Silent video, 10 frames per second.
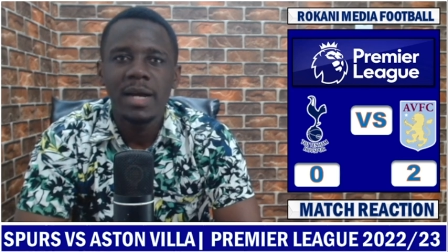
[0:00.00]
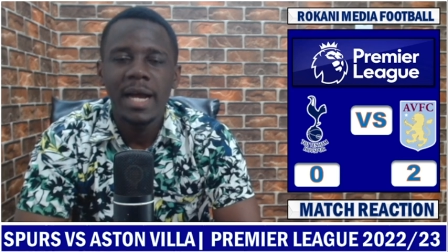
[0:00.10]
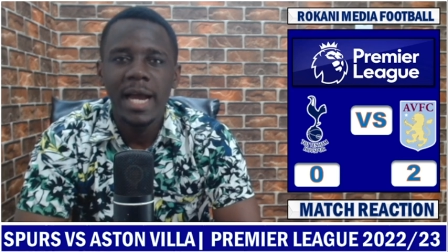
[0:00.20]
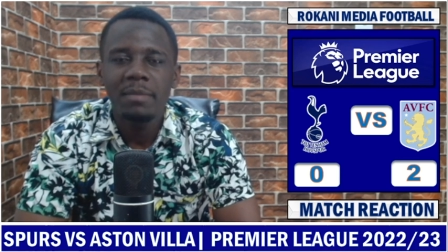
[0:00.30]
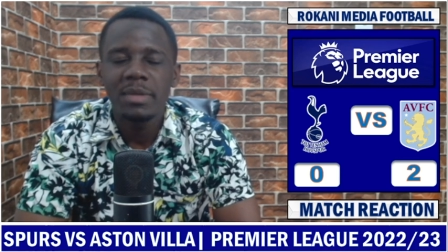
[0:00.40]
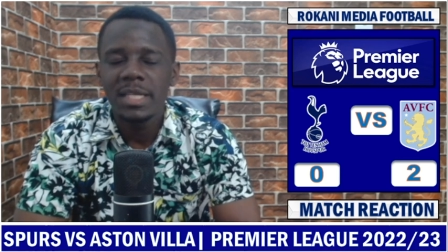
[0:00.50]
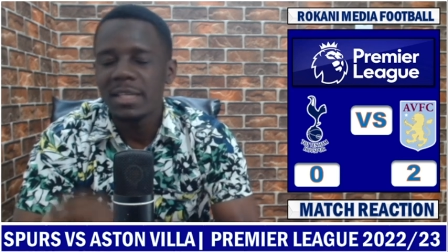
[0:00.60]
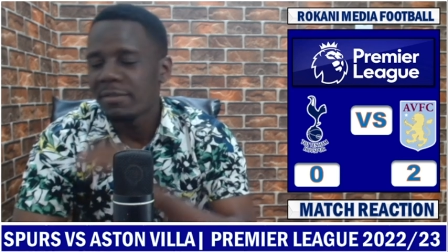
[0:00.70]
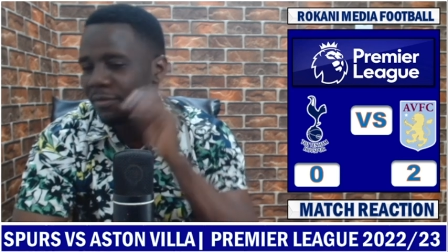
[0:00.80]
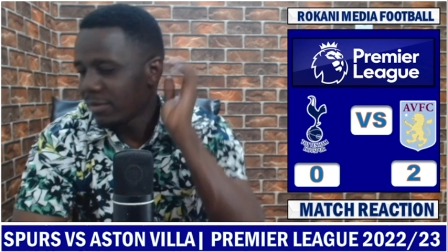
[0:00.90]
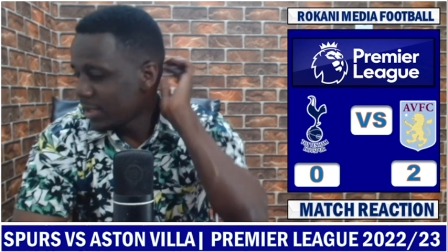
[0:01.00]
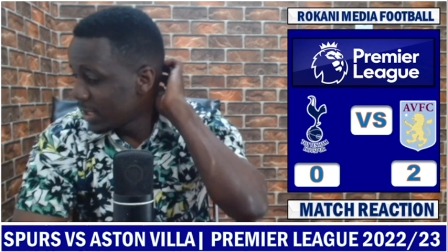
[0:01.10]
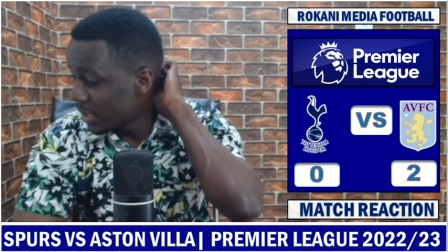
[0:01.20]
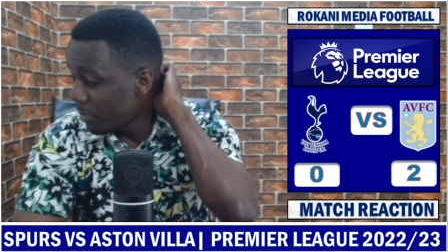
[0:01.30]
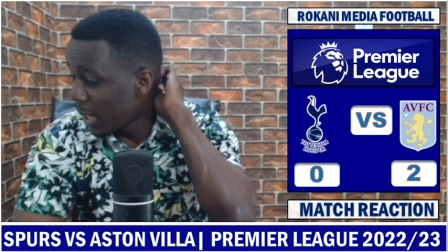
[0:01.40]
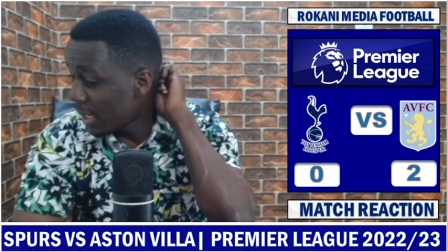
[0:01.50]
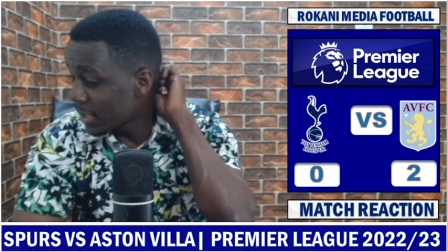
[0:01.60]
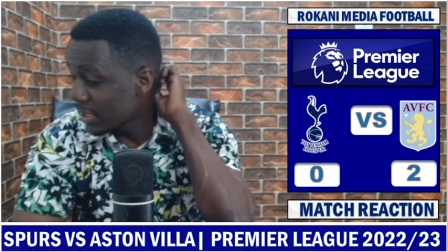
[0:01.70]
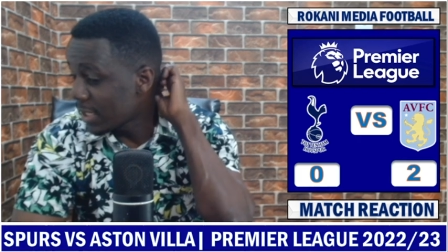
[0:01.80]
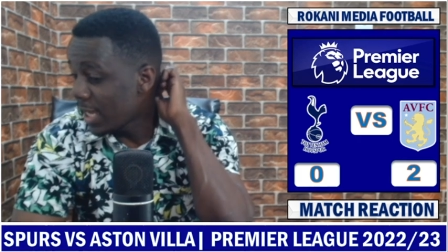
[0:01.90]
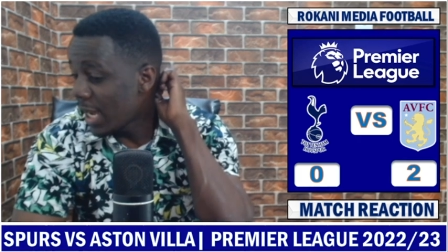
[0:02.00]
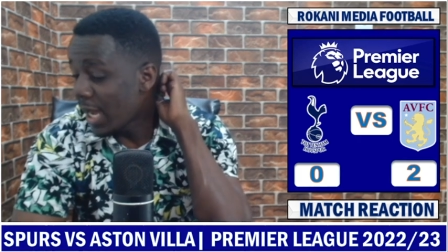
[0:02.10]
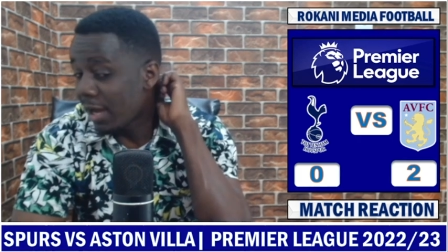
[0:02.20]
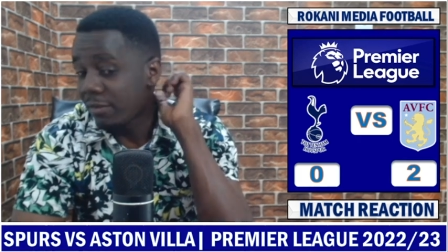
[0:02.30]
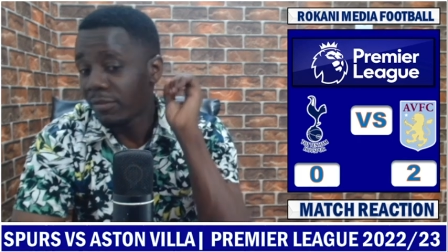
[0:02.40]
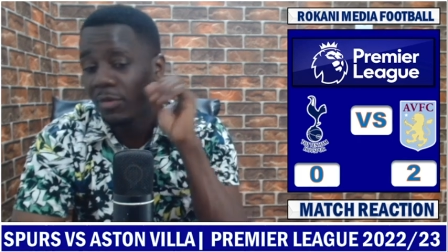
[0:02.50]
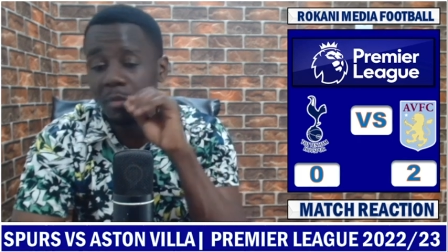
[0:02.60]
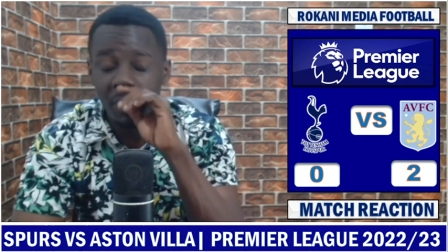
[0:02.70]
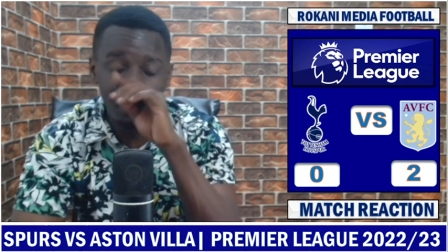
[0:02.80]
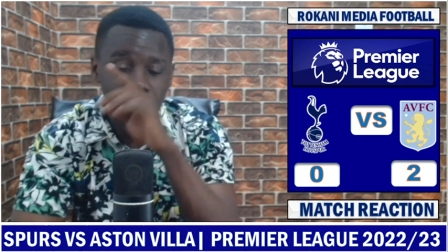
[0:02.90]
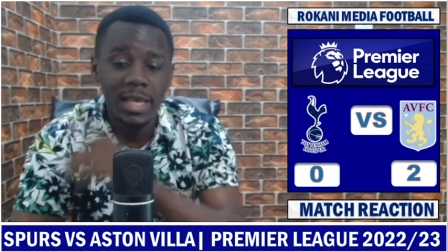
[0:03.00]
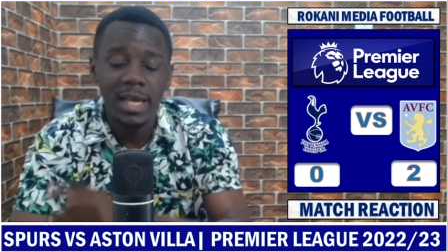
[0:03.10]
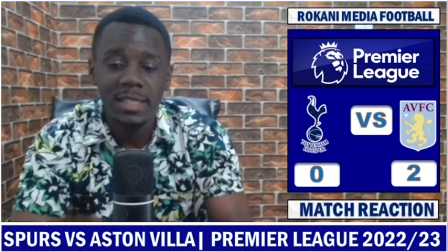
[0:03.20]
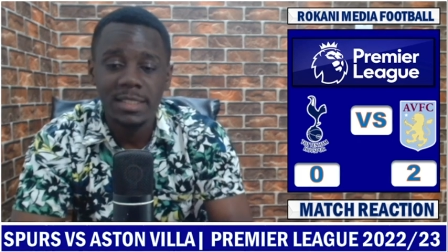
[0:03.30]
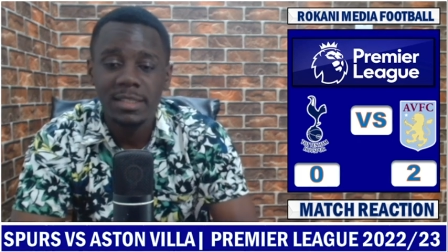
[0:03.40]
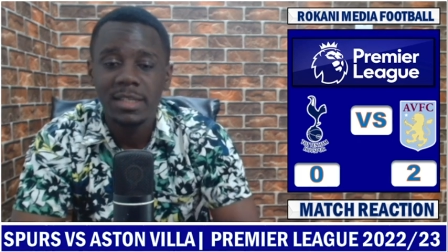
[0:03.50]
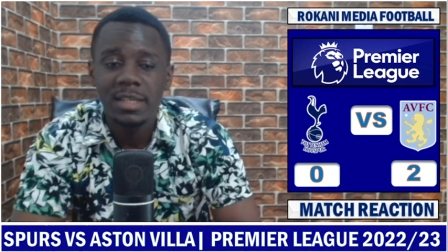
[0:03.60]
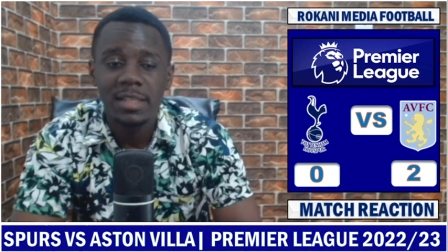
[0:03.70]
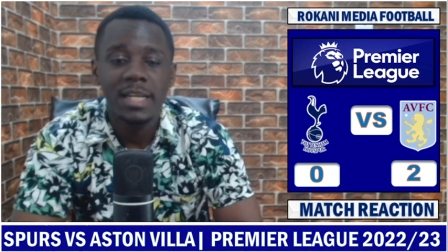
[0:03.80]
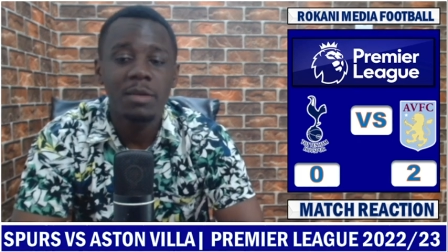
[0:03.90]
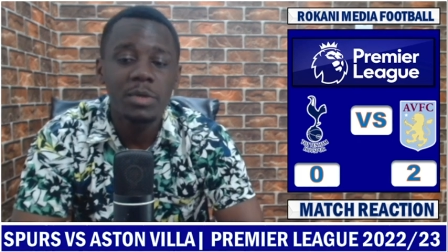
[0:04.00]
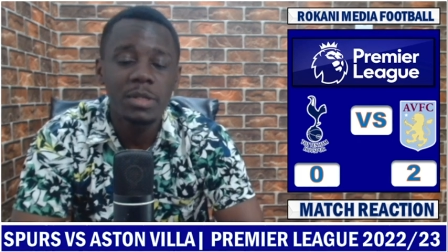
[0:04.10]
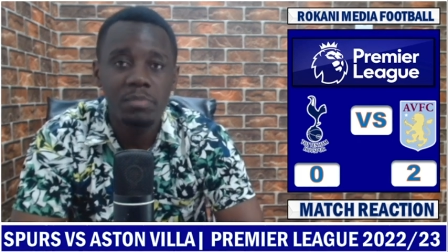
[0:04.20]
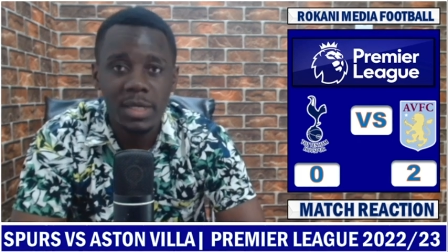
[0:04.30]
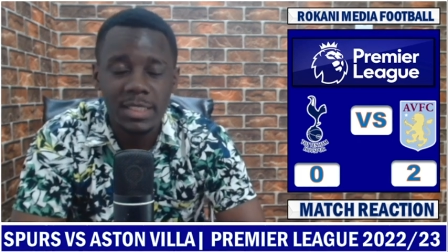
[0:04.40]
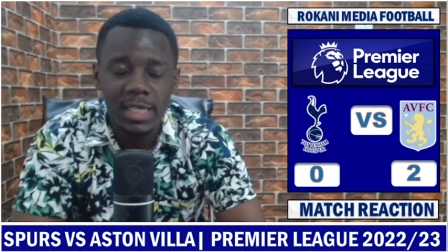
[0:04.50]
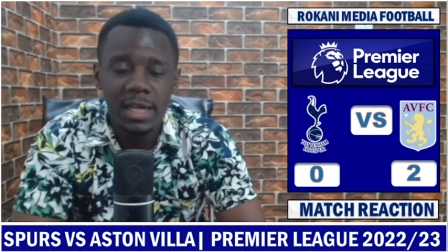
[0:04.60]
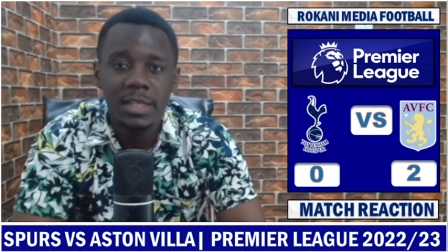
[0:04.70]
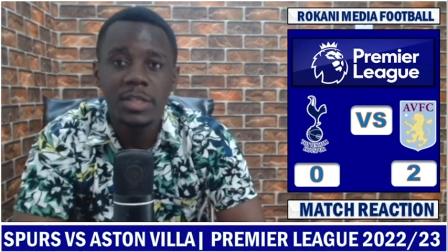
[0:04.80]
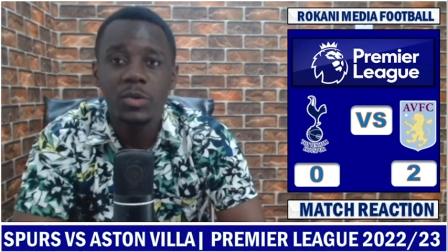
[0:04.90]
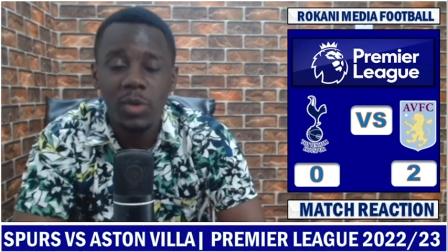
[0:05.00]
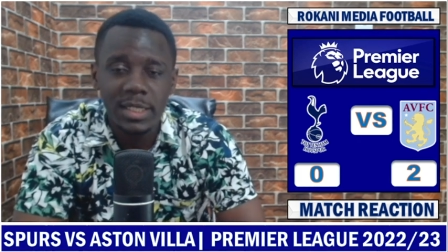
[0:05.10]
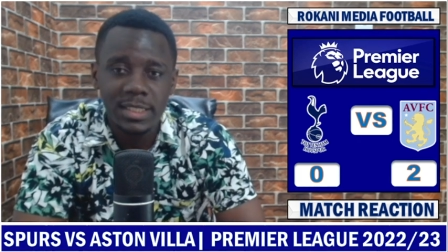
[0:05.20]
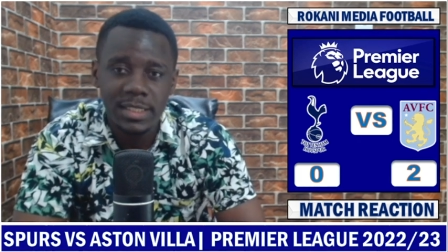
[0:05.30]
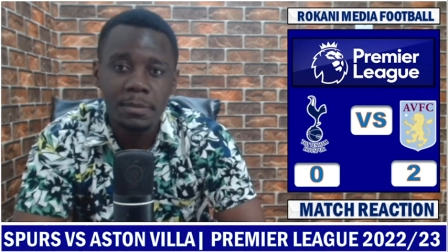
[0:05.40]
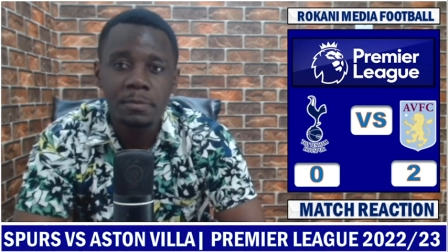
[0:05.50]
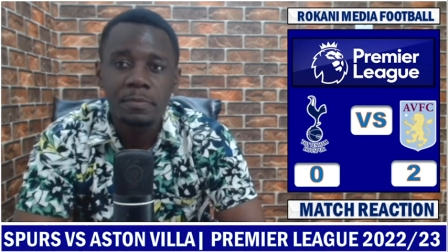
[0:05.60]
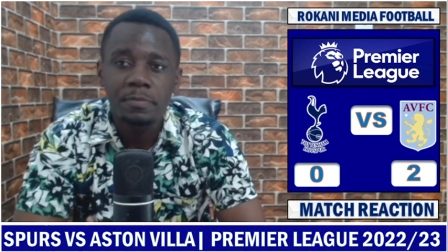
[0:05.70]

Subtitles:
I believe Spurs have more players that are really better in quality